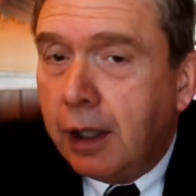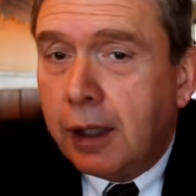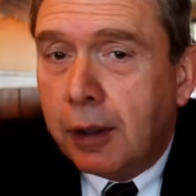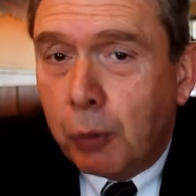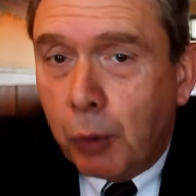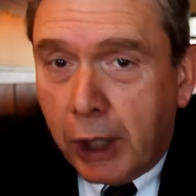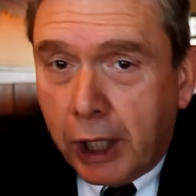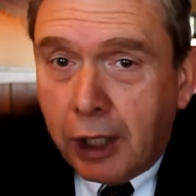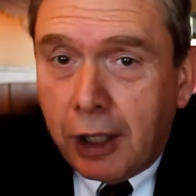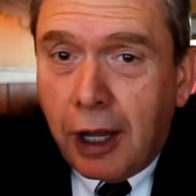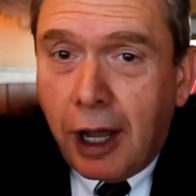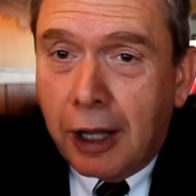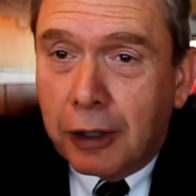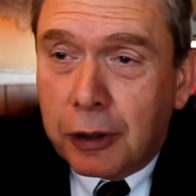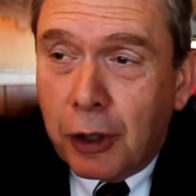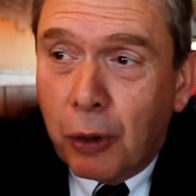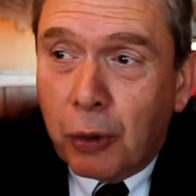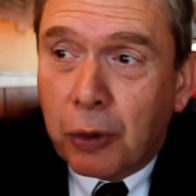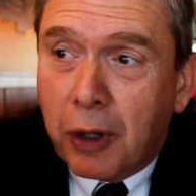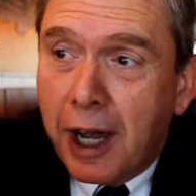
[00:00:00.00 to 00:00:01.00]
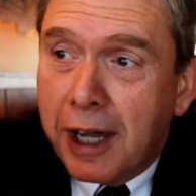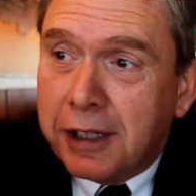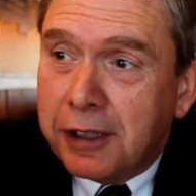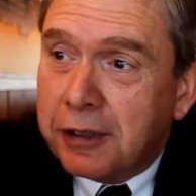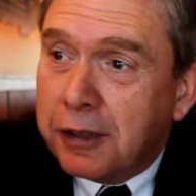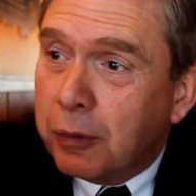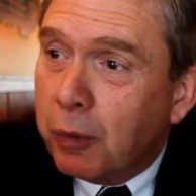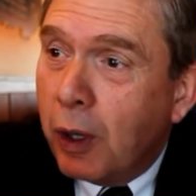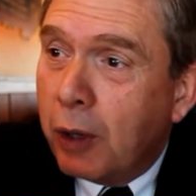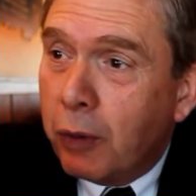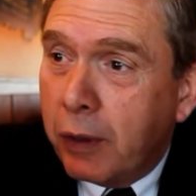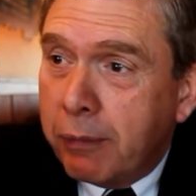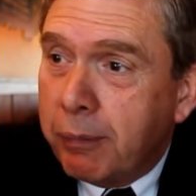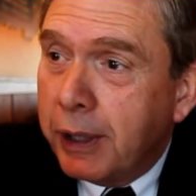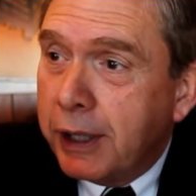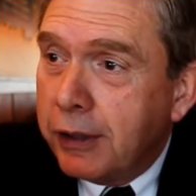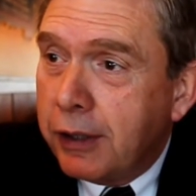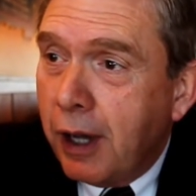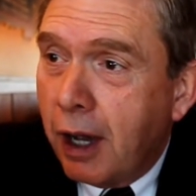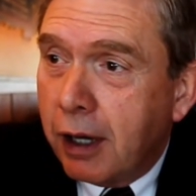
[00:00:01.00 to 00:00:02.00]
Well, I'll go right to what we've
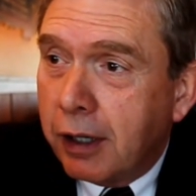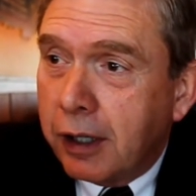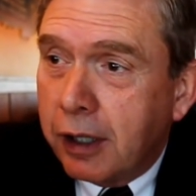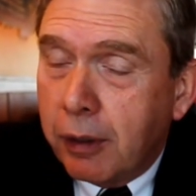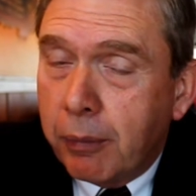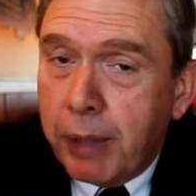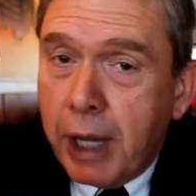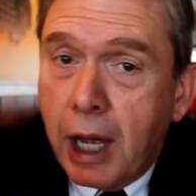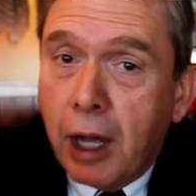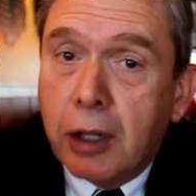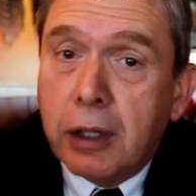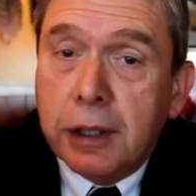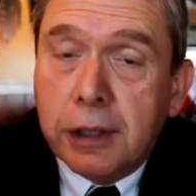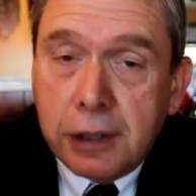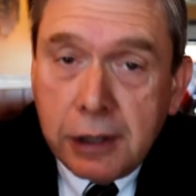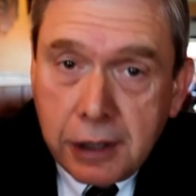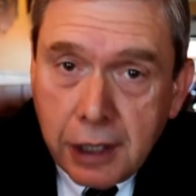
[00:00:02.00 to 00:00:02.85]
been talking about.